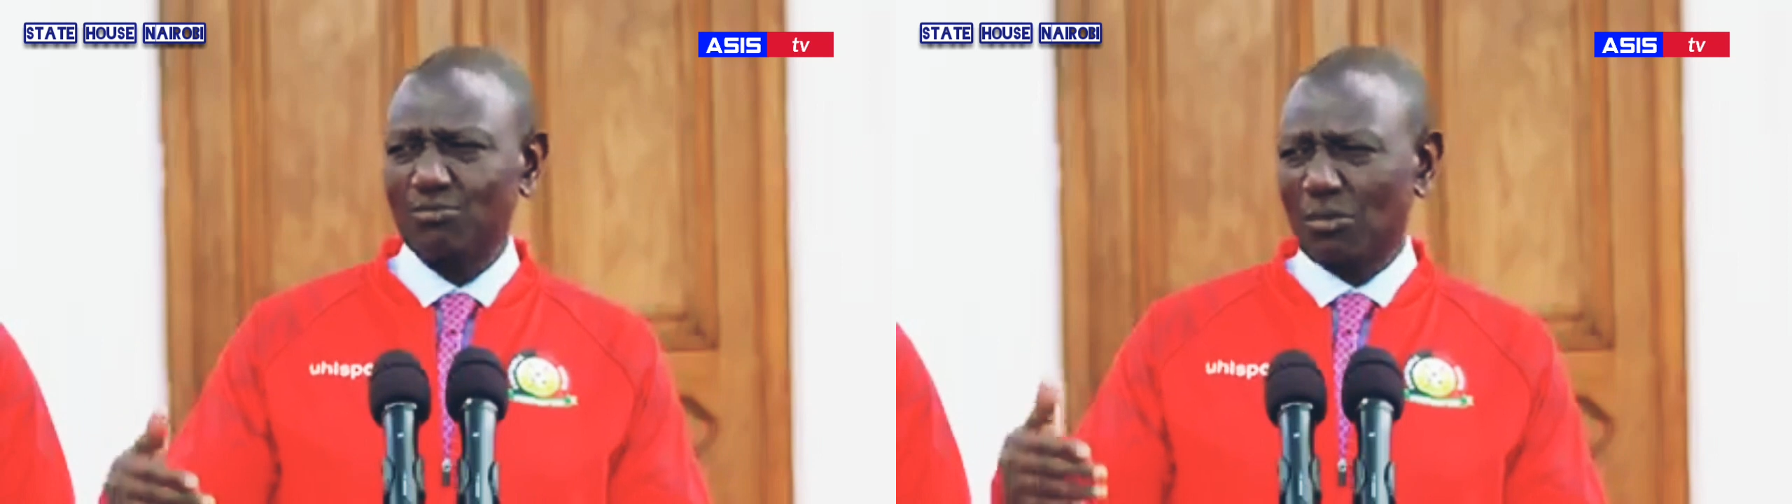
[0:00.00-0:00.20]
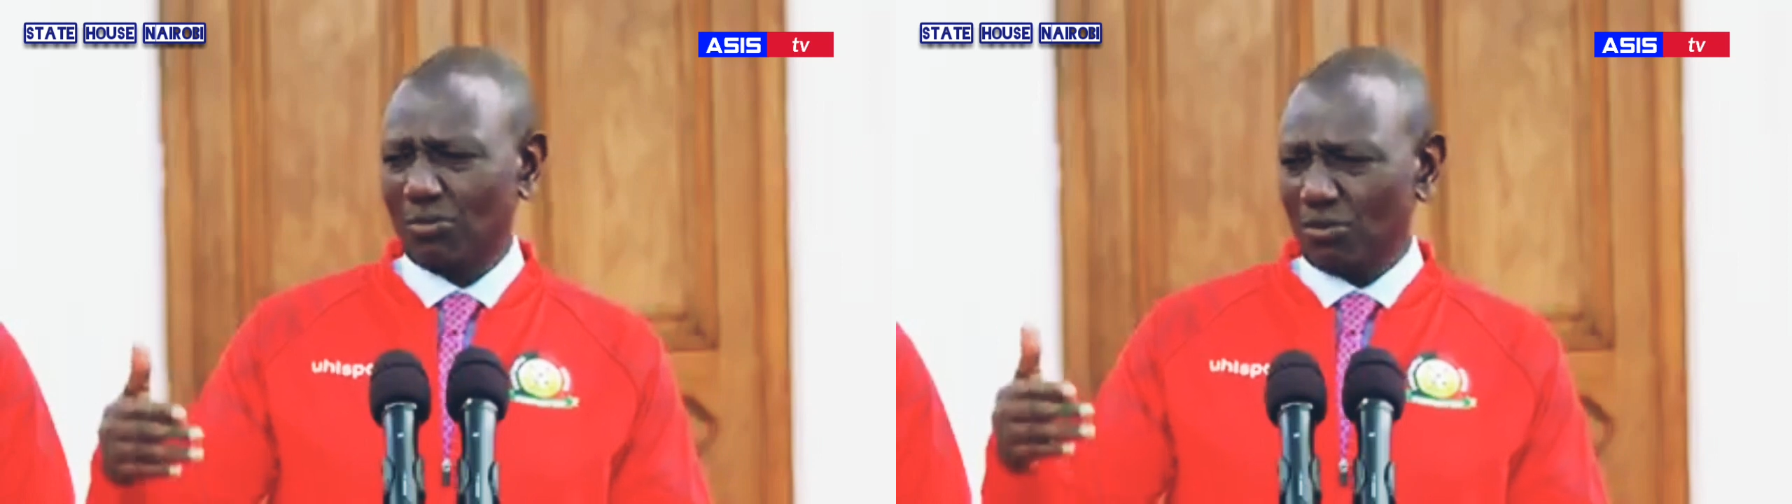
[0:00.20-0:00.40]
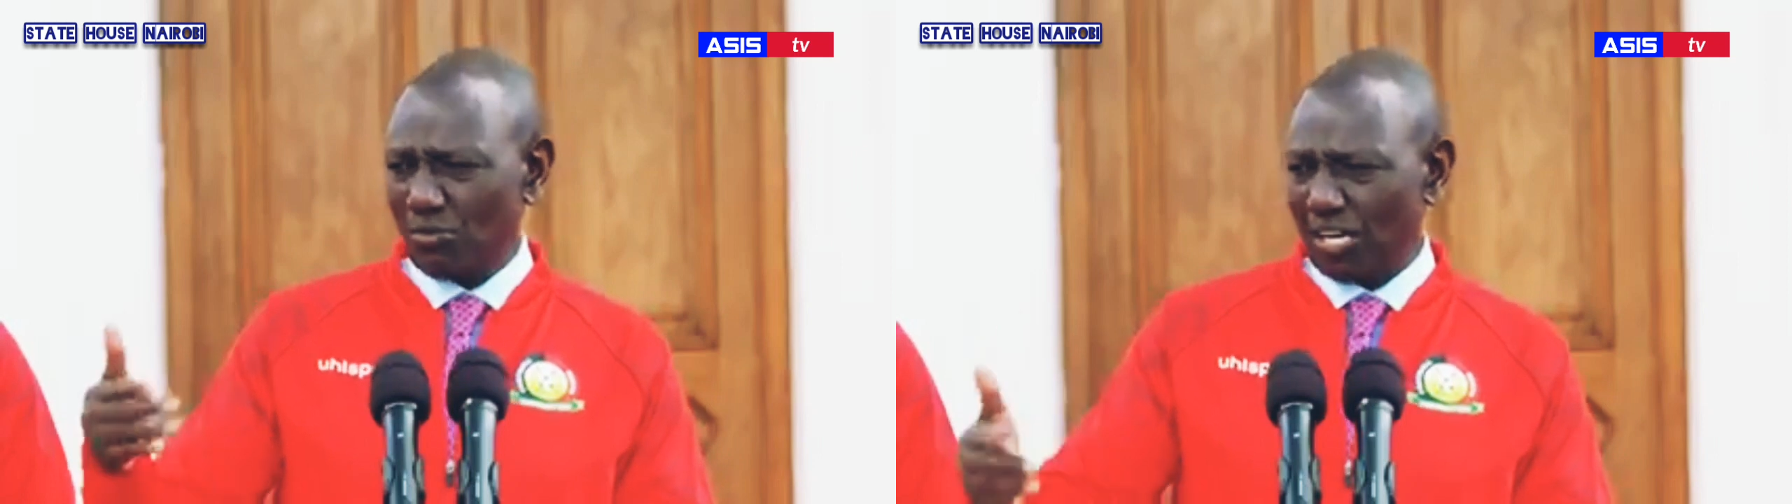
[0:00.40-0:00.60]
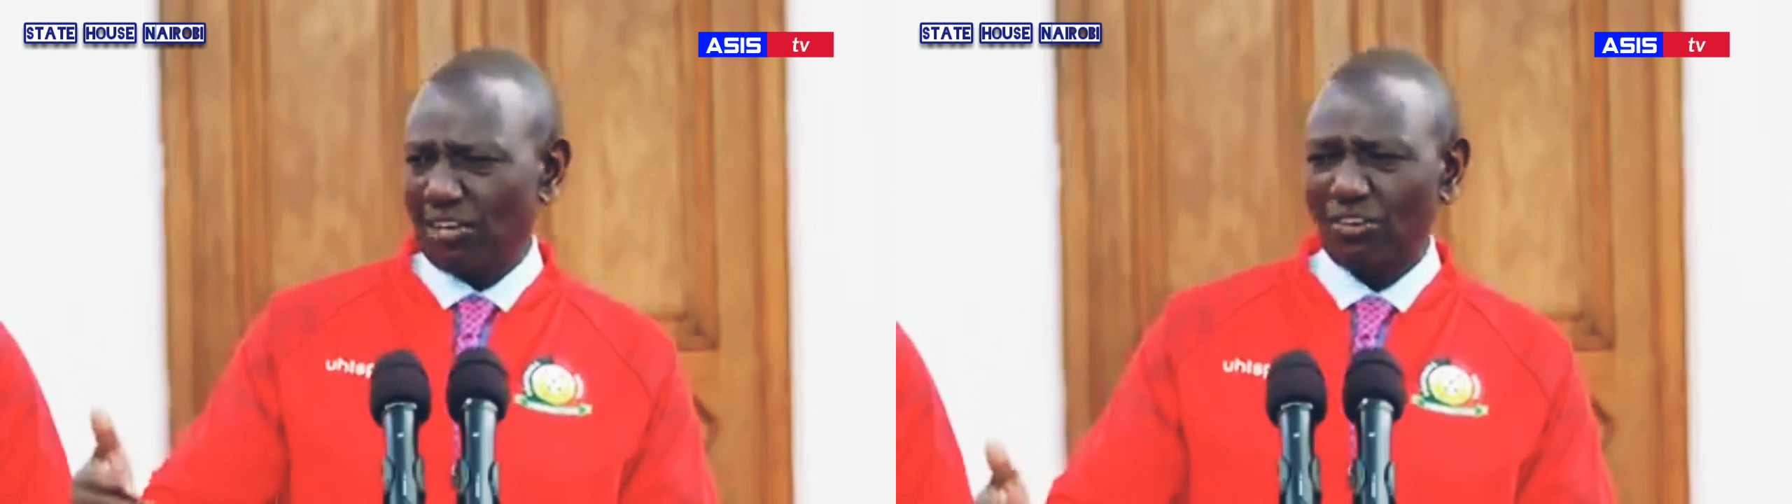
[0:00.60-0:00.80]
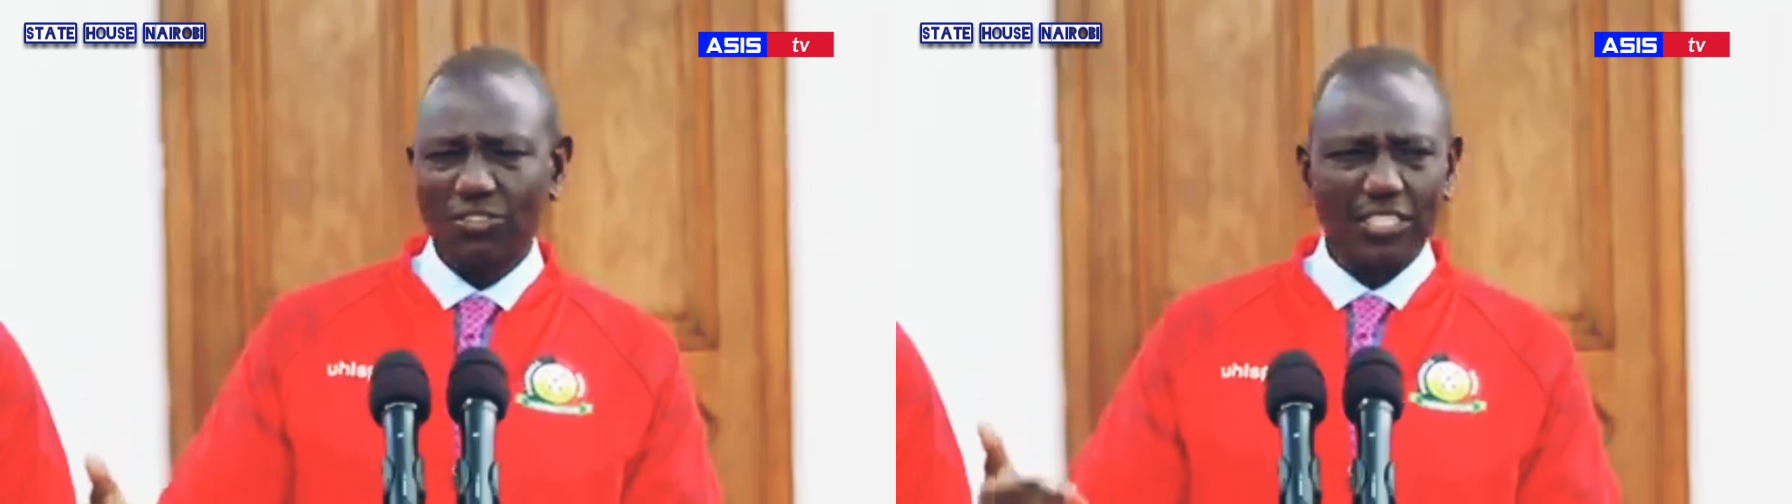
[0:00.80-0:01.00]
we will work
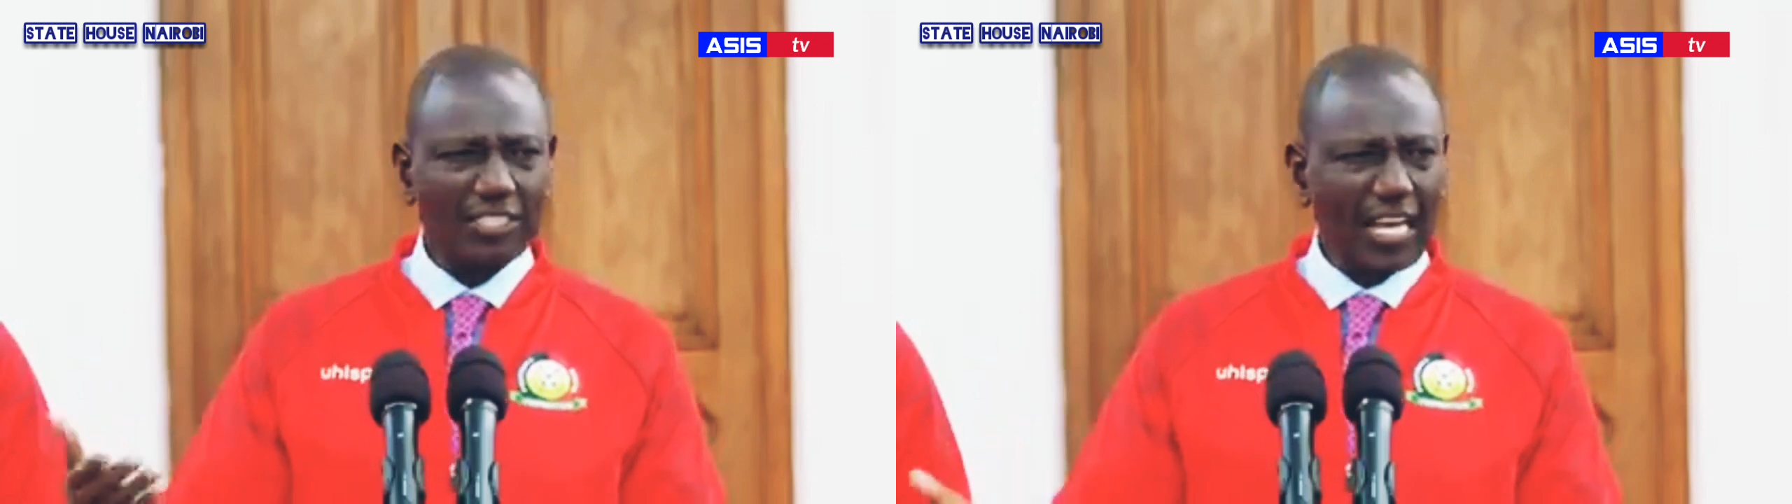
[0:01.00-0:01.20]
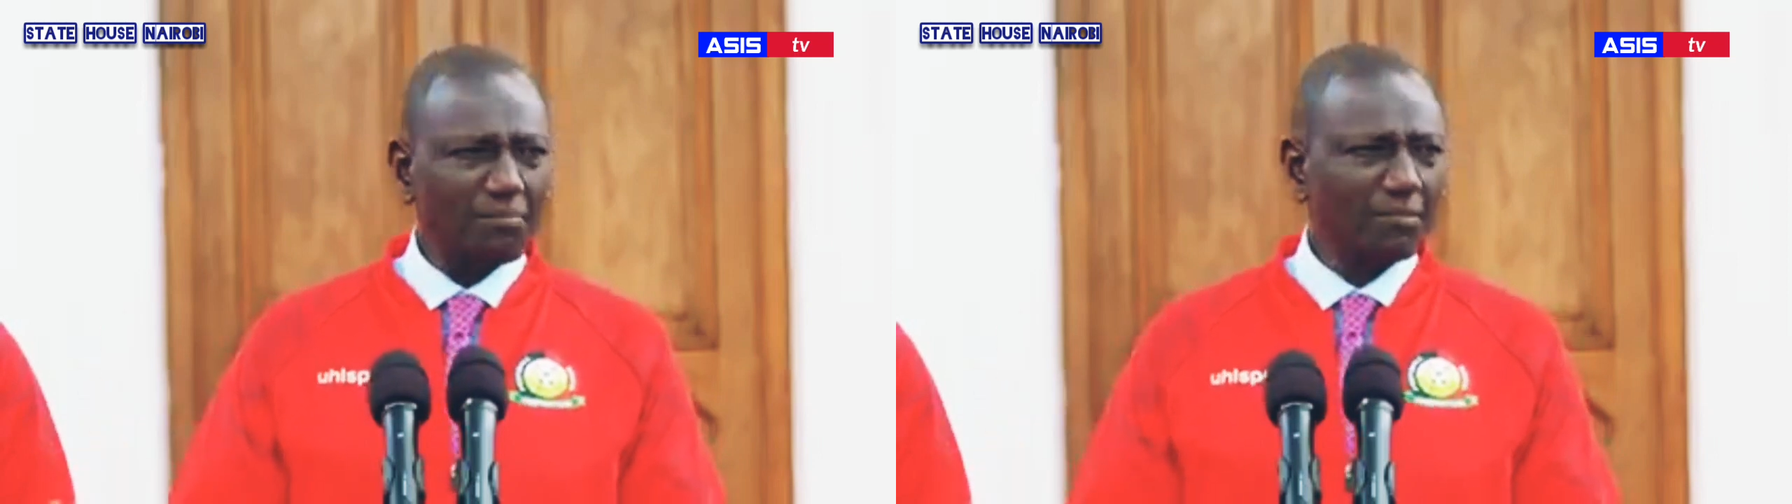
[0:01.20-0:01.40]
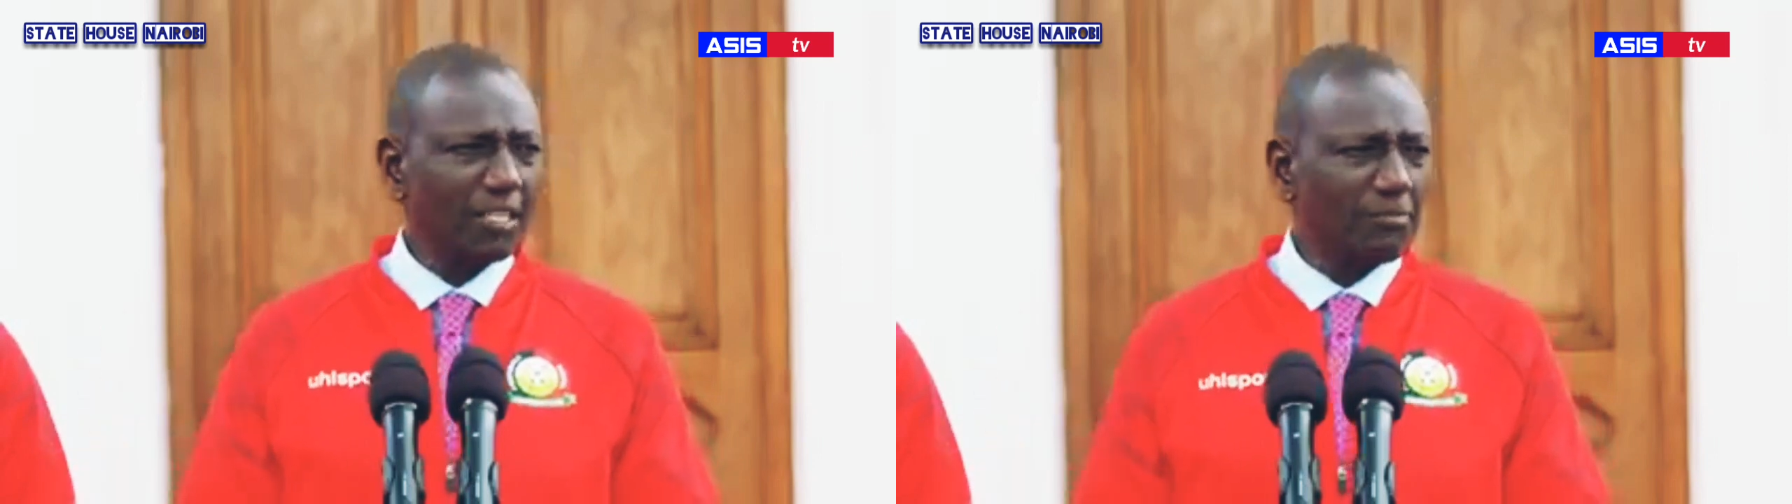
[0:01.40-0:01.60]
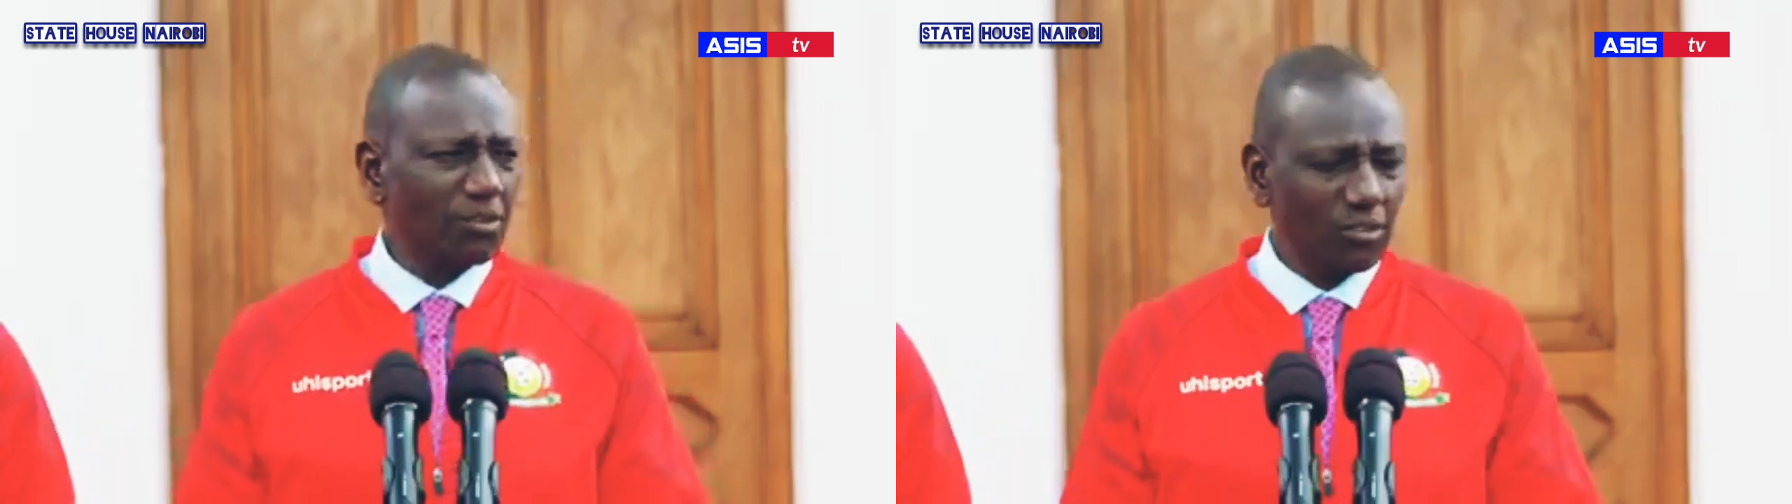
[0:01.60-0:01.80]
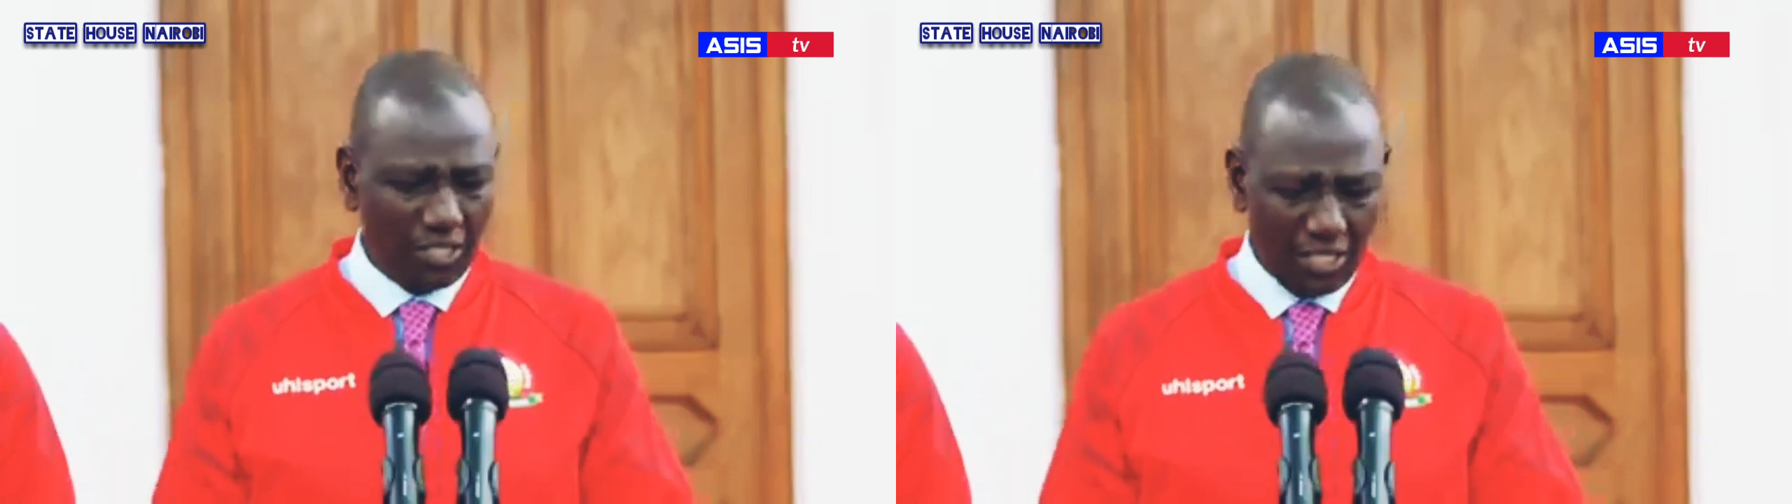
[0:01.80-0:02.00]
on the timetable,